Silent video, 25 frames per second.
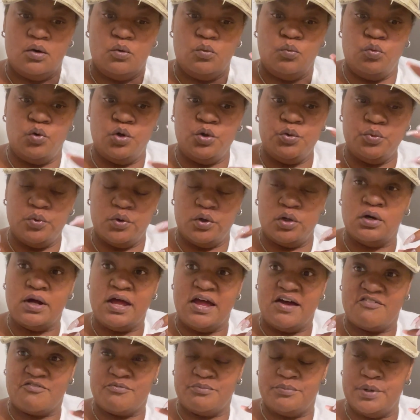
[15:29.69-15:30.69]
We will
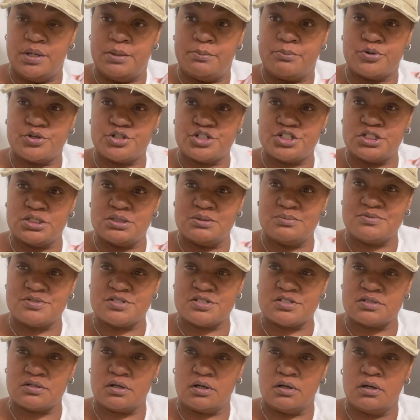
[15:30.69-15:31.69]
have
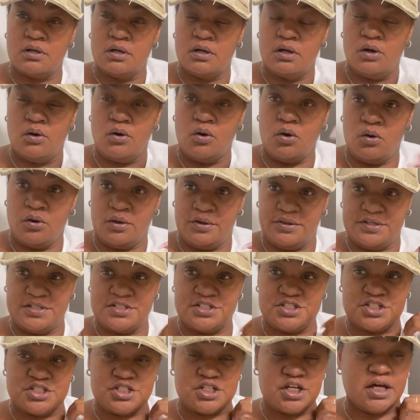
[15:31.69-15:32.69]
memberships on
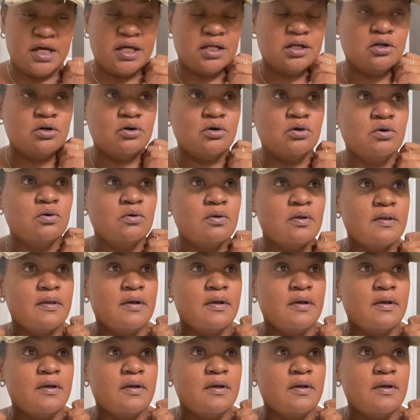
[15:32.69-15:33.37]
this channel.